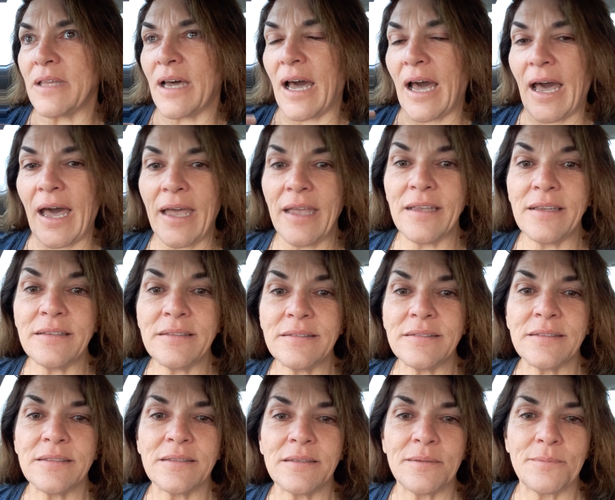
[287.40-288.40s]

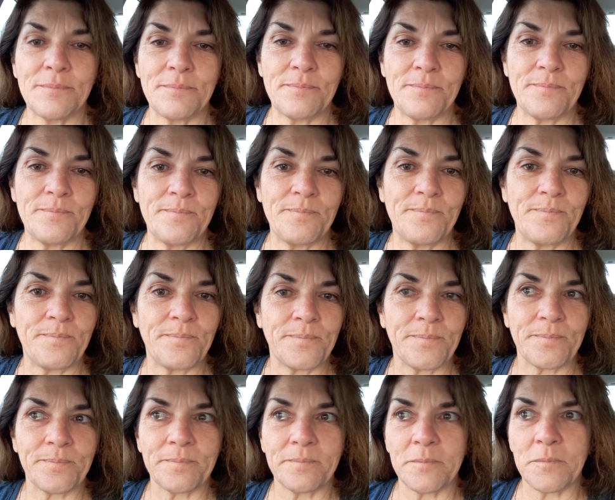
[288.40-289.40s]
eyes
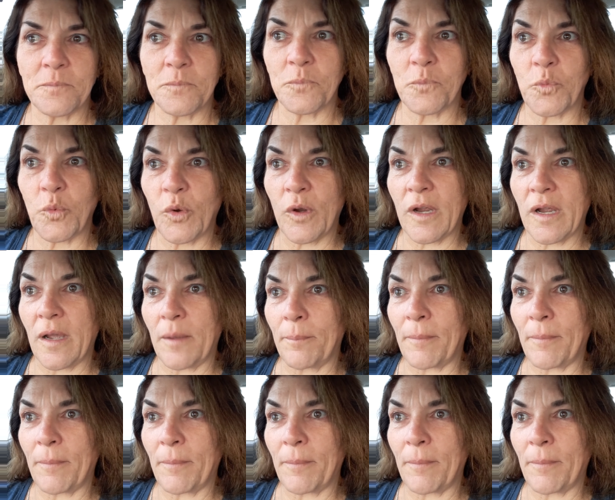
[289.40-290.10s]
where